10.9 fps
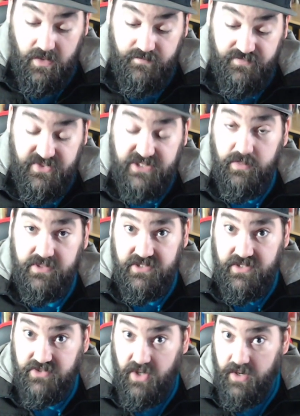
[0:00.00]
this one's a
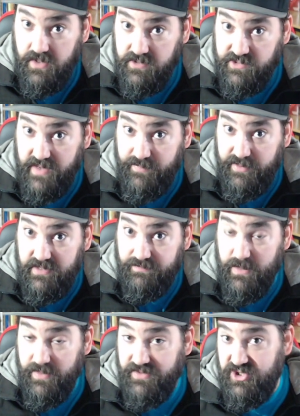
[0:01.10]
little darker, so I'd put it up
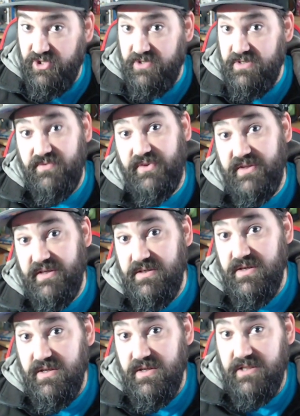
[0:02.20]
there with Gillian Flynn.
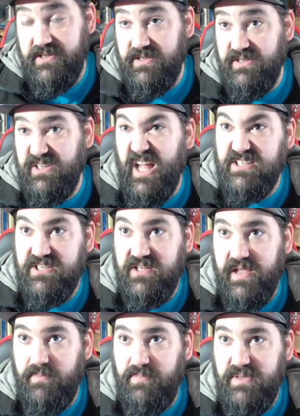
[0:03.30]
A little less
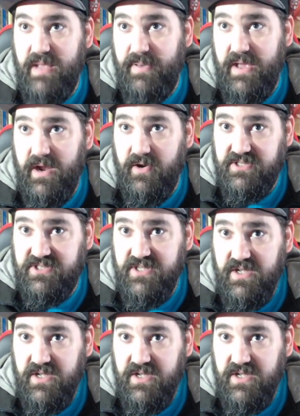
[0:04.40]
like B.A. Paris.